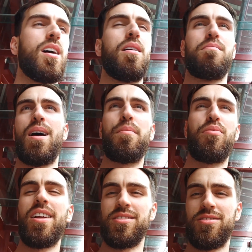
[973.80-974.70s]
my
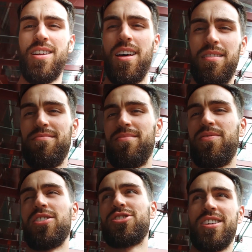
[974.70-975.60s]
brain is not
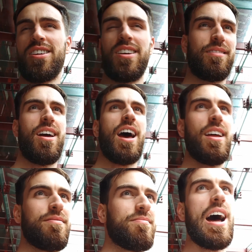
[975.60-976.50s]
functioning at
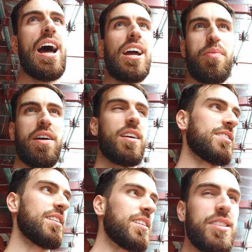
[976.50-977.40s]
high capacity
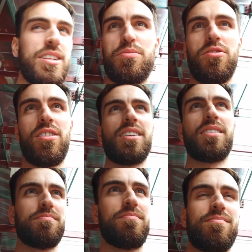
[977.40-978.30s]
this morning,
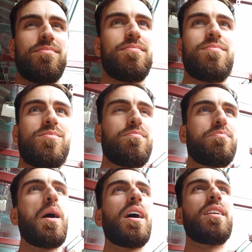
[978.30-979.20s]

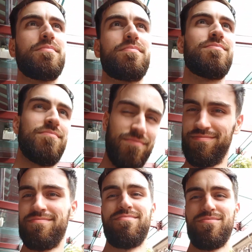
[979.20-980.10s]
but
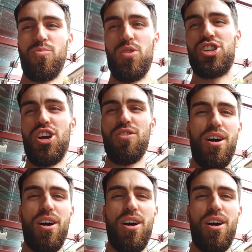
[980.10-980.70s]
we showed up